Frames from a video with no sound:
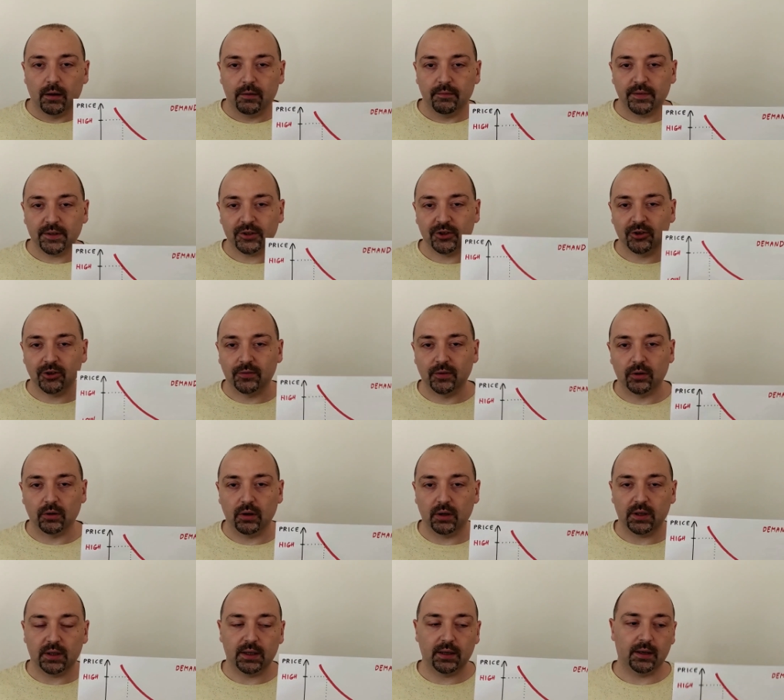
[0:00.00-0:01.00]
first of
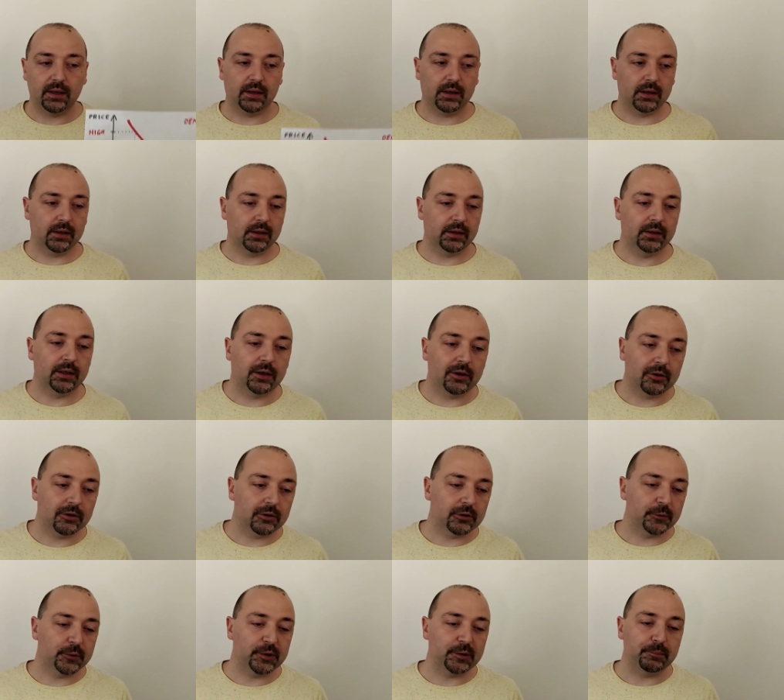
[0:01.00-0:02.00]
all,
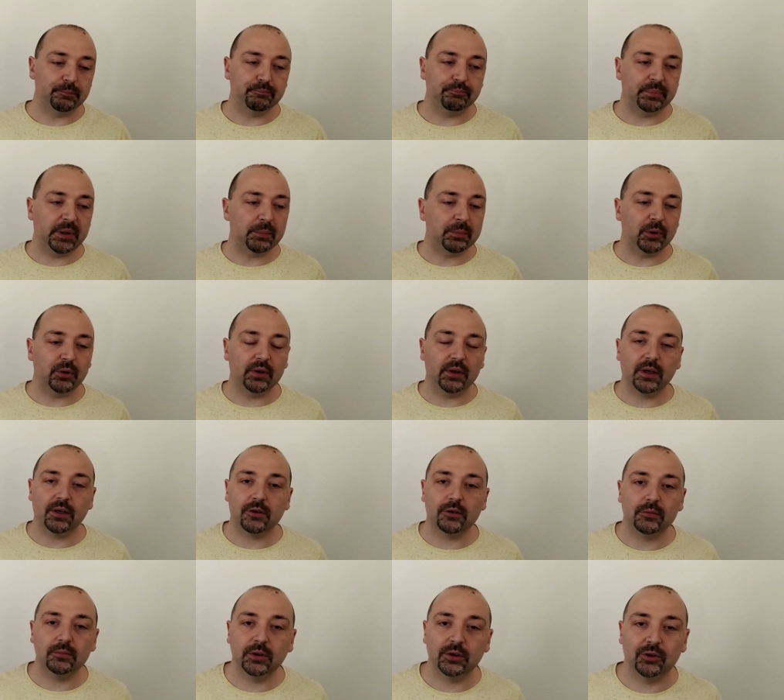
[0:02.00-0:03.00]
people in
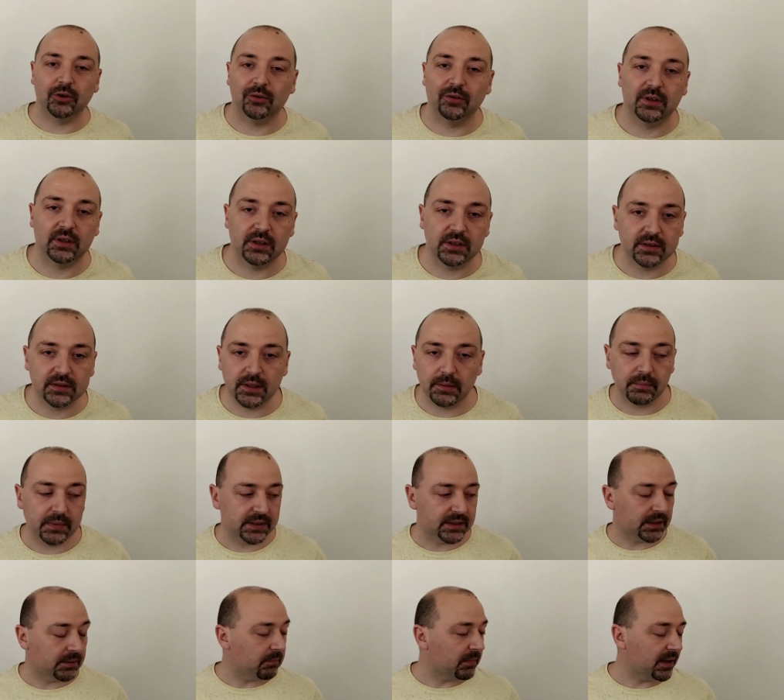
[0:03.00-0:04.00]
economy don't understand
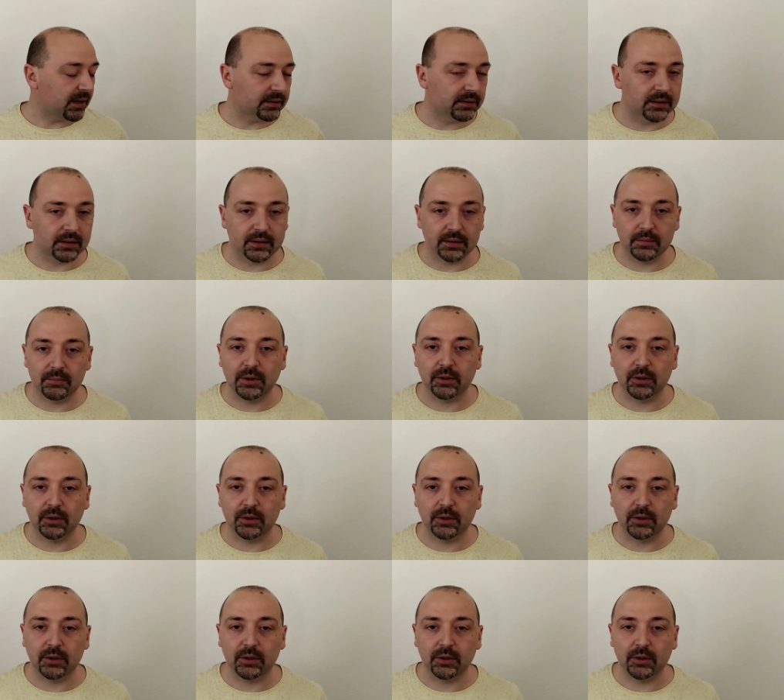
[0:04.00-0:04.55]
basic math. Let